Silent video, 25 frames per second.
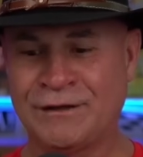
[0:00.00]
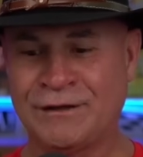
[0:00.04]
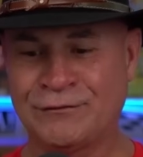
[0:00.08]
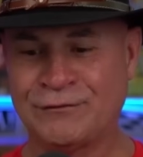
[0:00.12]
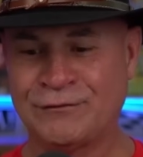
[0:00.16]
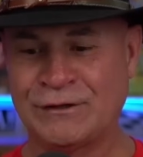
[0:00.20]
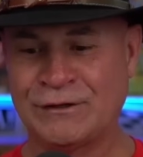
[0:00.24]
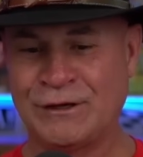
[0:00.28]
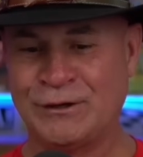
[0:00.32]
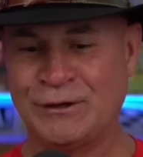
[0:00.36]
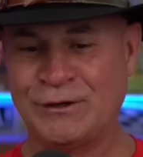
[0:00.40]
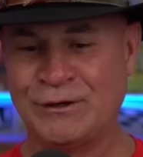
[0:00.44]

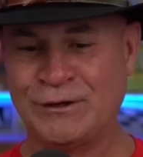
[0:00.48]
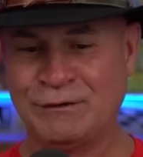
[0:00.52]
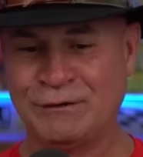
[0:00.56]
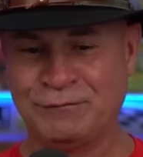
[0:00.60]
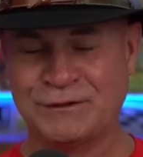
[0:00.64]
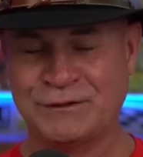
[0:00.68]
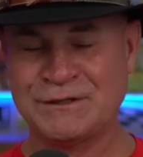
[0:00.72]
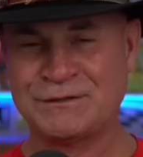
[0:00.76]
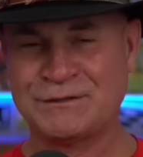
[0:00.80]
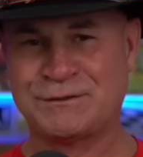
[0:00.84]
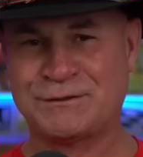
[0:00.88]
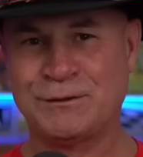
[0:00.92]
So if
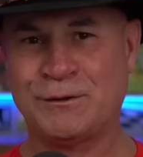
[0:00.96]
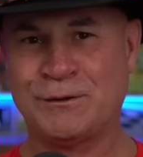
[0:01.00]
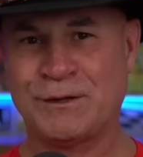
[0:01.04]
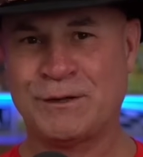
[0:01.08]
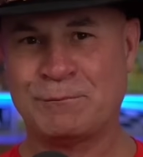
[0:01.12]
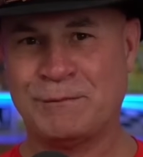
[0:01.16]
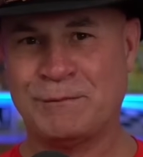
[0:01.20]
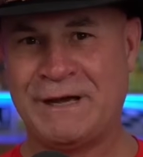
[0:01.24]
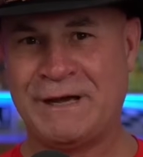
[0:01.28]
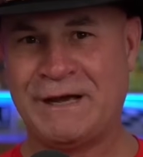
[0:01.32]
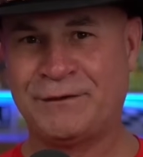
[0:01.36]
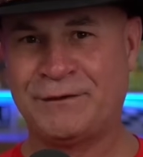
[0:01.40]
you're just doing
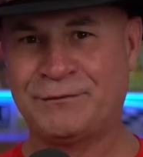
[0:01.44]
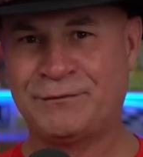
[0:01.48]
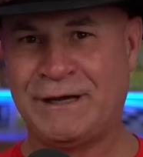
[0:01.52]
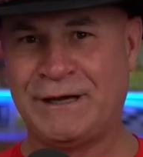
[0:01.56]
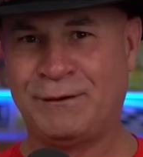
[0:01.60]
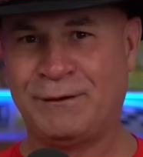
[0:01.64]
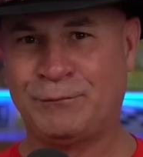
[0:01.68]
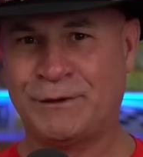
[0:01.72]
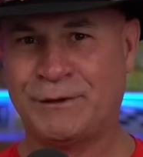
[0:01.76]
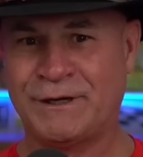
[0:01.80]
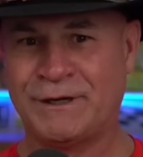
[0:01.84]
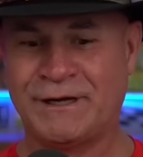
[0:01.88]
the math
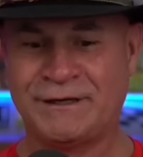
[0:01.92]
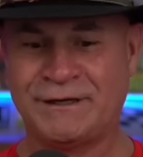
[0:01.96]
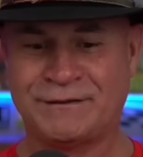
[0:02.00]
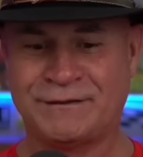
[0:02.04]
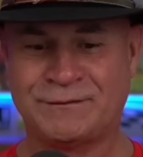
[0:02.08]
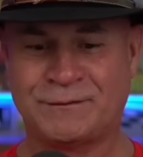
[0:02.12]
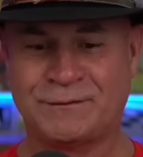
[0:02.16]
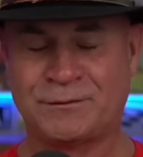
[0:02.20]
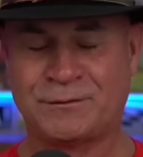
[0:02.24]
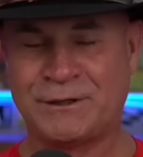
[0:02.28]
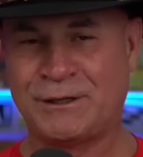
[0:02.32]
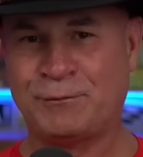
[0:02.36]
that way,
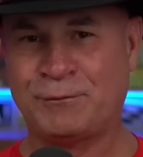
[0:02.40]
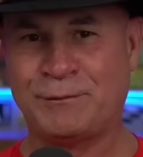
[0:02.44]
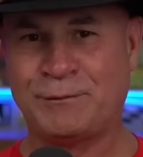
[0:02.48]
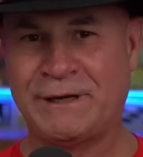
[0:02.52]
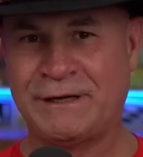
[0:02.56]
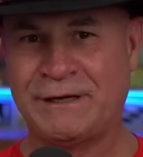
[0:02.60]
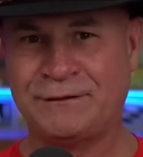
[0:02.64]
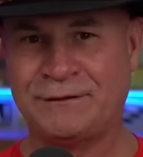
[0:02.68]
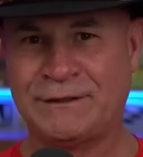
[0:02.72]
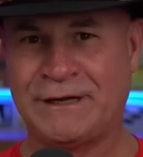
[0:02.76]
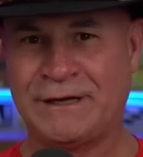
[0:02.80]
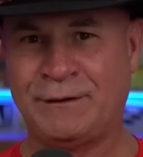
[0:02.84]
think
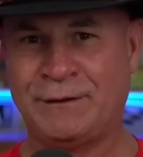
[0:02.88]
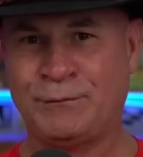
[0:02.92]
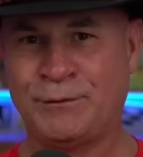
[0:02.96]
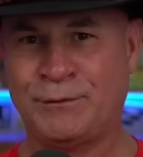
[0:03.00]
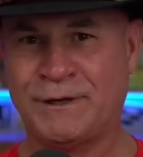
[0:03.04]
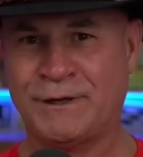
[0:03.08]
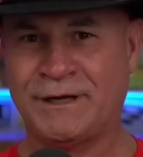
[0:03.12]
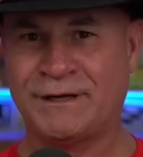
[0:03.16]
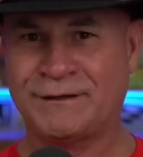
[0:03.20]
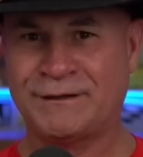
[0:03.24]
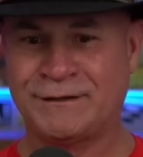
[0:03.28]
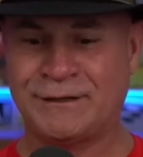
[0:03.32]
about it that
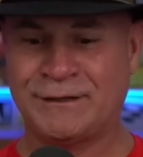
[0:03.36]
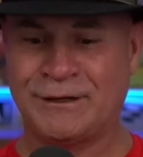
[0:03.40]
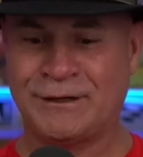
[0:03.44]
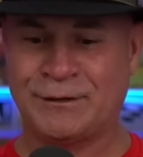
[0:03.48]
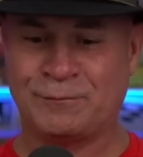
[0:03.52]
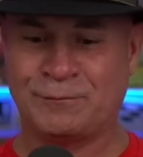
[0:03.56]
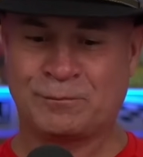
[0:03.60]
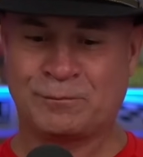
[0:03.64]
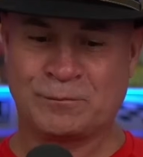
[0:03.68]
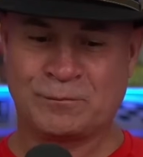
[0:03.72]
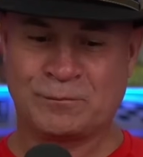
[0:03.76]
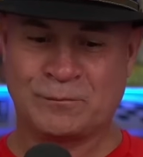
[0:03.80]
way. You
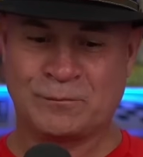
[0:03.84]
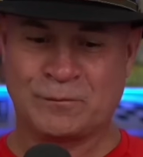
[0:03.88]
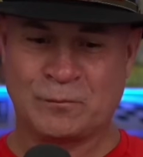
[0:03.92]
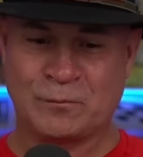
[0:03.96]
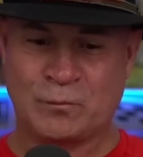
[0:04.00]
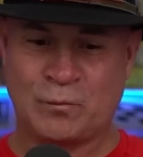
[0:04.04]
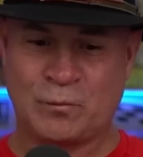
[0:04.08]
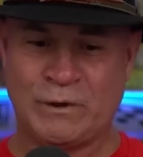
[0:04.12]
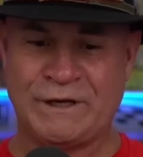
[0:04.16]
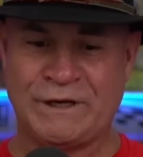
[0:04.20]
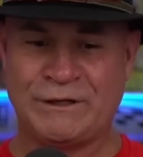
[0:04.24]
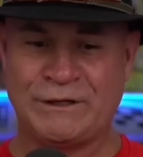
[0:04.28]
know,
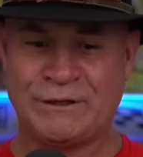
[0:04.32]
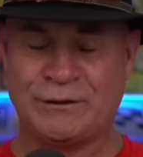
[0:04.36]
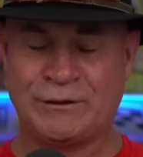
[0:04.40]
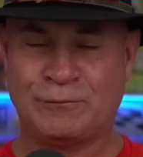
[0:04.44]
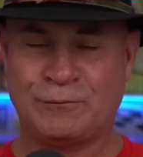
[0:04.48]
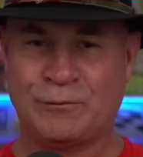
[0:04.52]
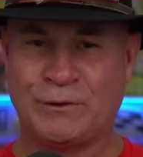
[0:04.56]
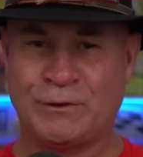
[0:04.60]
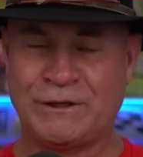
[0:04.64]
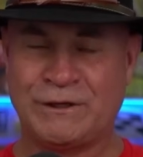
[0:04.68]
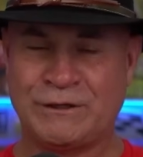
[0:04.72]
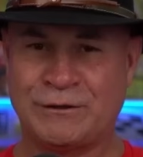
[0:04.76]
when
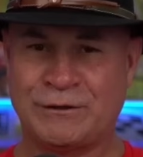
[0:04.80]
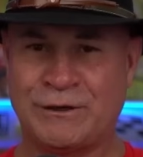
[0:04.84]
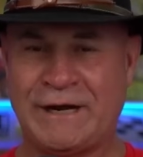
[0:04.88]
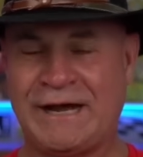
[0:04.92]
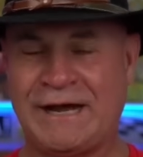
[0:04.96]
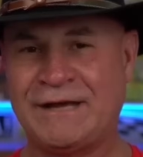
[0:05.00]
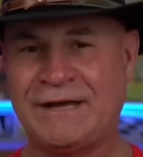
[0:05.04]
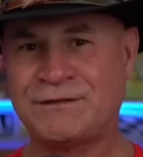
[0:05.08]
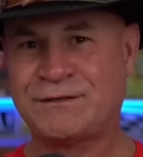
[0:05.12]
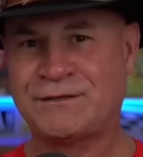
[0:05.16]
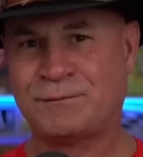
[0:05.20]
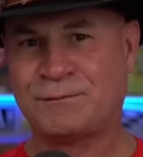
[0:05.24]
you when you're
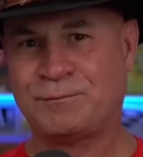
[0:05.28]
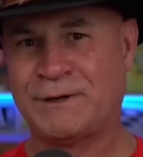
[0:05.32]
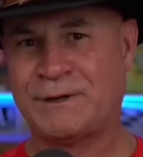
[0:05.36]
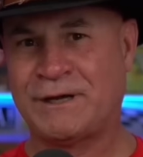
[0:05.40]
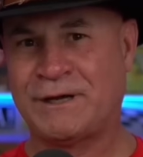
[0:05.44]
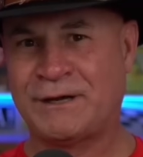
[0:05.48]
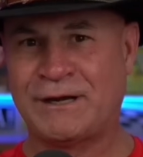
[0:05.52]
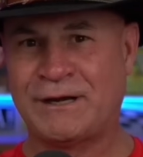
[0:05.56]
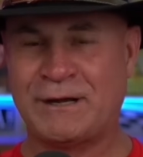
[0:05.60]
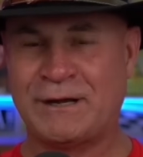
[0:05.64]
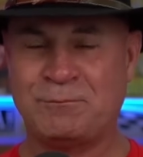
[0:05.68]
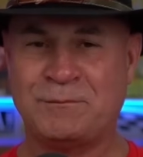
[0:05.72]
asked
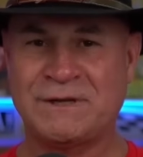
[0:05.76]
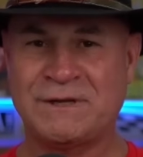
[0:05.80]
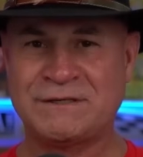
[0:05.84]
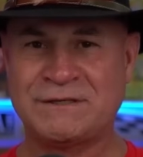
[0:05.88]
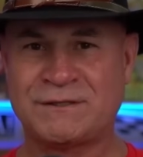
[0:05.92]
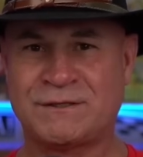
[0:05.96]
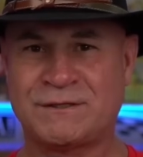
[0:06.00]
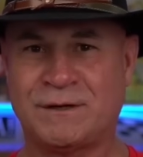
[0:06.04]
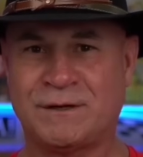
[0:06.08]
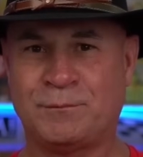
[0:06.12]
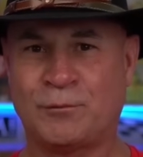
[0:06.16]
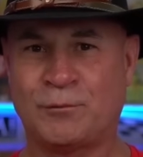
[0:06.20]
about I
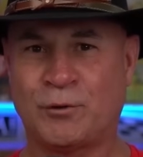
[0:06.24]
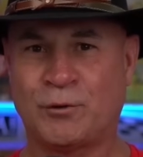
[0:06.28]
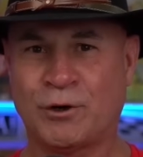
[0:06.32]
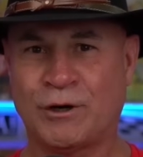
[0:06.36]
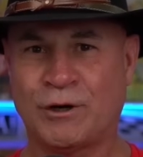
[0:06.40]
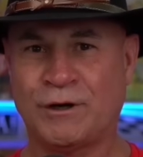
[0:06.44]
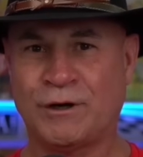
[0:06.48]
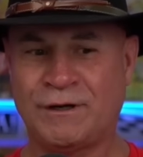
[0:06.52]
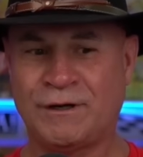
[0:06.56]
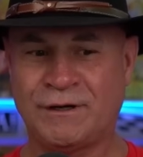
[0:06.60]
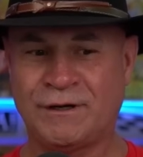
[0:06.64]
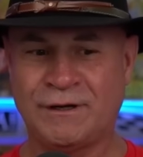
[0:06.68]
missed some
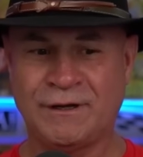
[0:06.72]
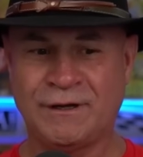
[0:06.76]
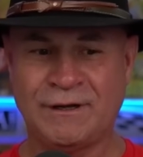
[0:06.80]
work,